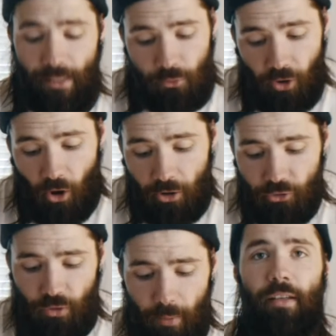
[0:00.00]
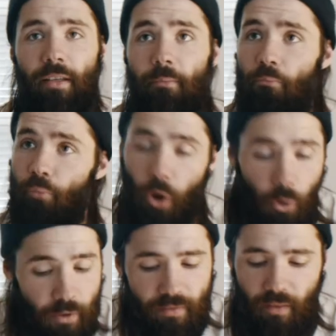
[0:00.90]
He was on a trip, he
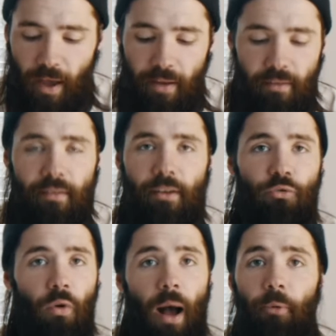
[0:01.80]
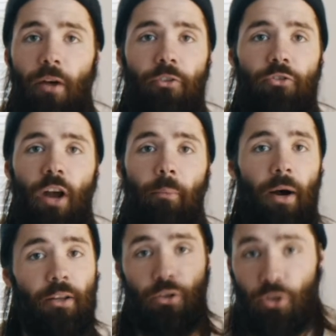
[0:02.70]
broke his lens, it dropped off his
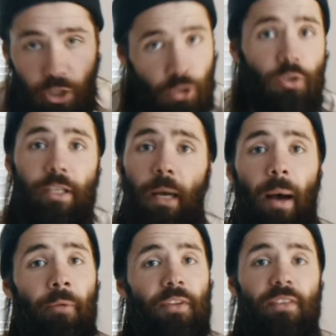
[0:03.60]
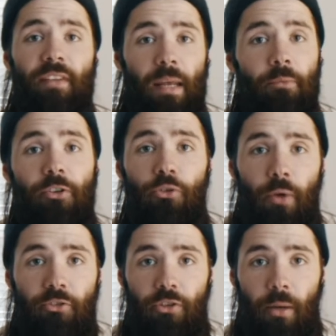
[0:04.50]
tripod, literally about the same
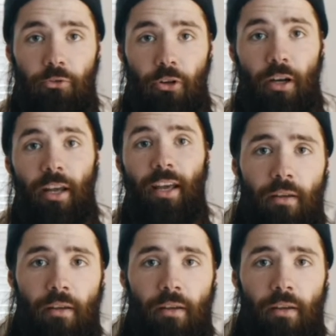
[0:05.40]
situation, I'm sure.